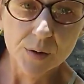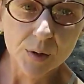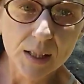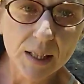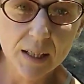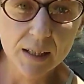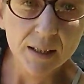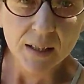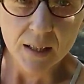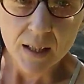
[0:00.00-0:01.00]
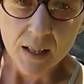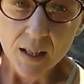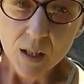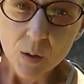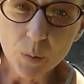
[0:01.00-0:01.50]
the lead,
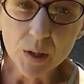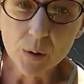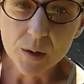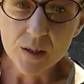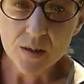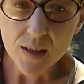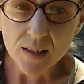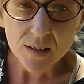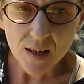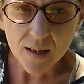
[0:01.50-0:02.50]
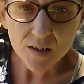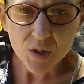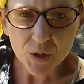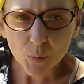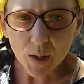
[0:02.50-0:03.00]
we notice that it
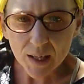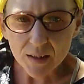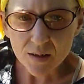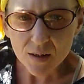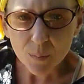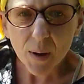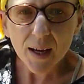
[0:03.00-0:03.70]
ties to your waist.